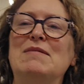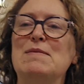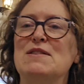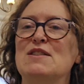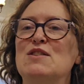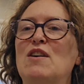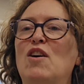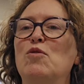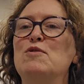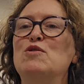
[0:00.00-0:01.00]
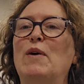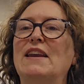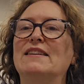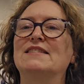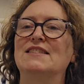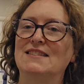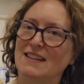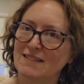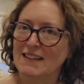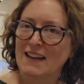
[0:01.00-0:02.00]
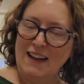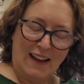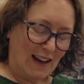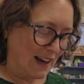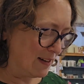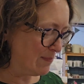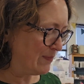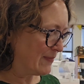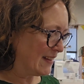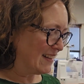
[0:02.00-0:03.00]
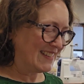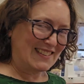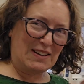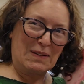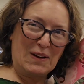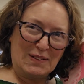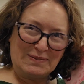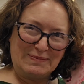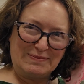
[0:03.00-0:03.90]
Maybe it's just a whole bunch of whiteness you see. So here we go.